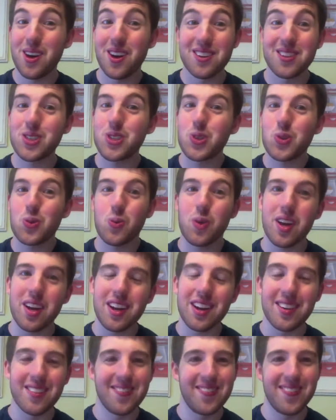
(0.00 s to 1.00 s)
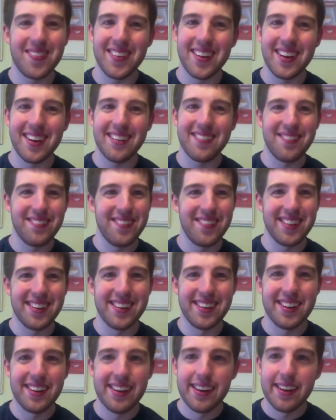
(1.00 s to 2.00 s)
all sweet and fluff.
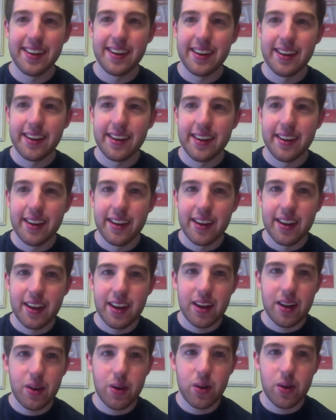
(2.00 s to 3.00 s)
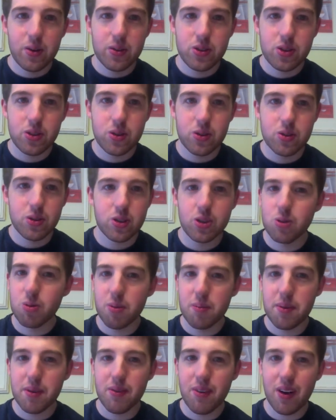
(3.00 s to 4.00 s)
And Zeus's
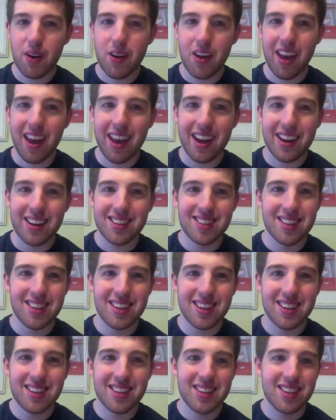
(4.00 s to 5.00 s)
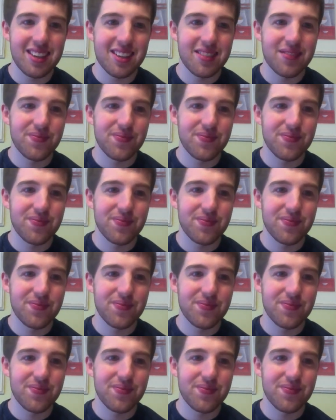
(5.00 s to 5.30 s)
would be very innocent.